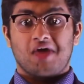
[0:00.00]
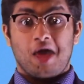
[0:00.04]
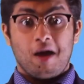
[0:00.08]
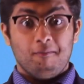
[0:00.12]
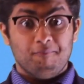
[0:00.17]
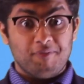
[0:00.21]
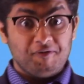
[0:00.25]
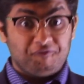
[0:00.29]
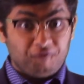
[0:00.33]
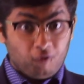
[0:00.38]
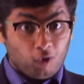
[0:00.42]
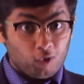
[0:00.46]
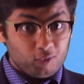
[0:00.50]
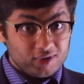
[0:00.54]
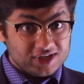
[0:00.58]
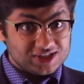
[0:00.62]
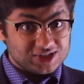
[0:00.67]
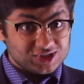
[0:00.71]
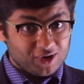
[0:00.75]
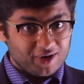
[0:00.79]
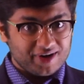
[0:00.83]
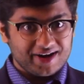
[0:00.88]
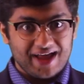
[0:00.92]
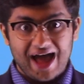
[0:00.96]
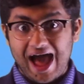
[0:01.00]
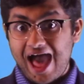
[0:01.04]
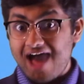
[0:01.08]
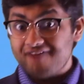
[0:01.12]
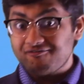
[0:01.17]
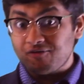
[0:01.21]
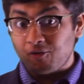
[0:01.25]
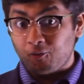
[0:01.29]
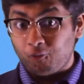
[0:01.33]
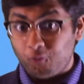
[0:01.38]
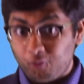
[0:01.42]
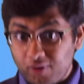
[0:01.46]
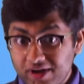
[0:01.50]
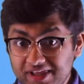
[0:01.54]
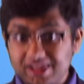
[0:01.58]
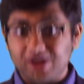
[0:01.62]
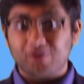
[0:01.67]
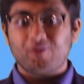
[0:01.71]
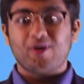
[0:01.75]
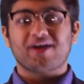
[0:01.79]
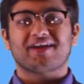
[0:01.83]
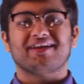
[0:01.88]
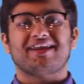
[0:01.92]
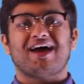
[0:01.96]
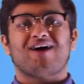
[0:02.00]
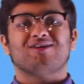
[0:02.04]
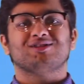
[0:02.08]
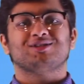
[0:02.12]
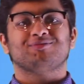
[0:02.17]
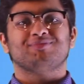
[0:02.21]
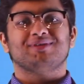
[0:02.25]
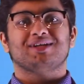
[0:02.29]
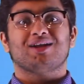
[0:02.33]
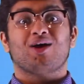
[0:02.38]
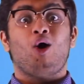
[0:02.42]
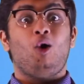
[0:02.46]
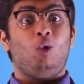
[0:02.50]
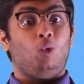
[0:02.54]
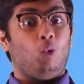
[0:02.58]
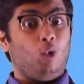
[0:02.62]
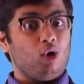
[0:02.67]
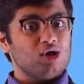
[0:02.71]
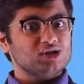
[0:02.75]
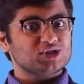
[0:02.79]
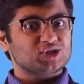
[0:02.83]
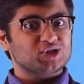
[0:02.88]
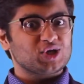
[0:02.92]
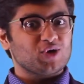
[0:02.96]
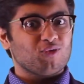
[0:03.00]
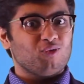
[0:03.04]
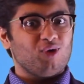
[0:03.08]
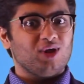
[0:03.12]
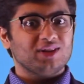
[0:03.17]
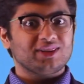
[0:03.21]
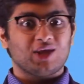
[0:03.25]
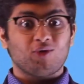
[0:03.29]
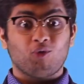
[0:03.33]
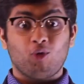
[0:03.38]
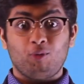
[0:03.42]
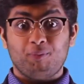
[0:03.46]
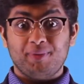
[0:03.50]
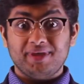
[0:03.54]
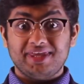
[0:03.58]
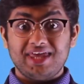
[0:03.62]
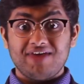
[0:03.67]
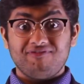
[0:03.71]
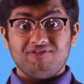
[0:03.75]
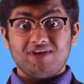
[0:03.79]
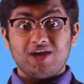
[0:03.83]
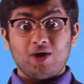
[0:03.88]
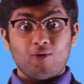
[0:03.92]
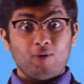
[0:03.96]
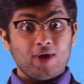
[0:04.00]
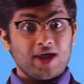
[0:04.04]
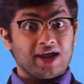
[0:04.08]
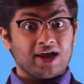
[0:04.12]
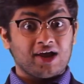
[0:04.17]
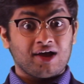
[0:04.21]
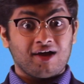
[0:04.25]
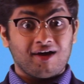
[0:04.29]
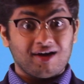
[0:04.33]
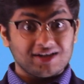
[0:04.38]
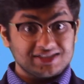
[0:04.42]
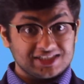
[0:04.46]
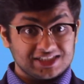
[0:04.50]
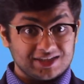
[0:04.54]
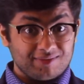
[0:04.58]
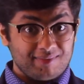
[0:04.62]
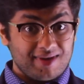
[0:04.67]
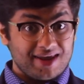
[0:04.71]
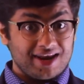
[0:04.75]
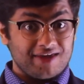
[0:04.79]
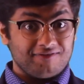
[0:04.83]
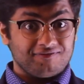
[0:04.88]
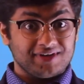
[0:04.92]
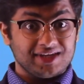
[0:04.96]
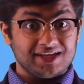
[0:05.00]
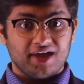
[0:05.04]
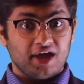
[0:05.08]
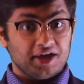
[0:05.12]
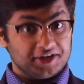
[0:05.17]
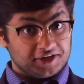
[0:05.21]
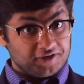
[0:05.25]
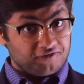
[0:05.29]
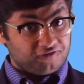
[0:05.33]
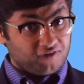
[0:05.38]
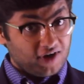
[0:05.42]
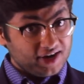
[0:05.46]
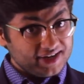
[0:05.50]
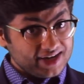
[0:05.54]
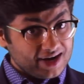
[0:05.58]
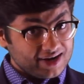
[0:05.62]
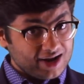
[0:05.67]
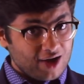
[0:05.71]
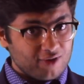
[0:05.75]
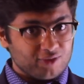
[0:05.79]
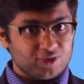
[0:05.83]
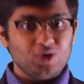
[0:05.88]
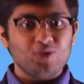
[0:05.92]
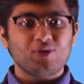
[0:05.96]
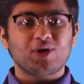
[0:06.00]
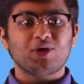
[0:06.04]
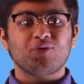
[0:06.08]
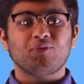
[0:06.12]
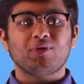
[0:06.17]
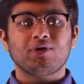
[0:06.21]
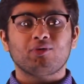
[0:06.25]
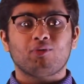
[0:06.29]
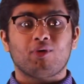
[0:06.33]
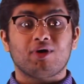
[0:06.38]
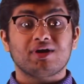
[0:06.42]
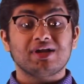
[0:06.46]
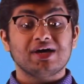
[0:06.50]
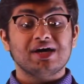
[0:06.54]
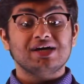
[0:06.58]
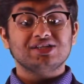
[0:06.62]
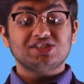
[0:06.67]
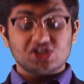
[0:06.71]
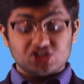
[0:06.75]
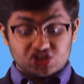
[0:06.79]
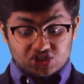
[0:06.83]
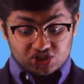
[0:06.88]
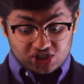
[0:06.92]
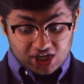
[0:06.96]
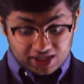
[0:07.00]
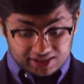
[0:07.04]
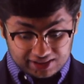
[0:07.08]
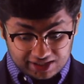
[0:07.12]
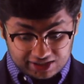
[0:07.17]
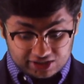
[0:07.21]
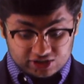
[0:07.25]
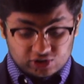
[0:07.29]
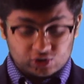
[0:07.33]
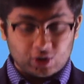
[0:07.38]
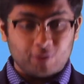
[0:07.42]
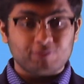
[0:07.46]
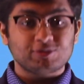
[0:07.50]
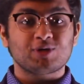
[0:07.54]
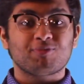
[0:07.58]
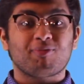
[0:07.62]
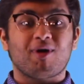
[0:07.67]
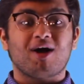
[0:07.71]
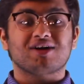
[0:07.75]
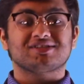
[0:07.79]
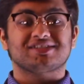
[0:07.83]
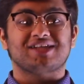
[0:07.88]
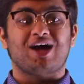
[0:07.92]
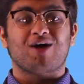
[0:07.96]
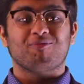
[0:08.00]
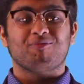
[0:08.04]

Before we start, I have a really quick announcement. Wall Street Wealthy will be giving away custom NFTs. To find out how you can win one, just check the description box down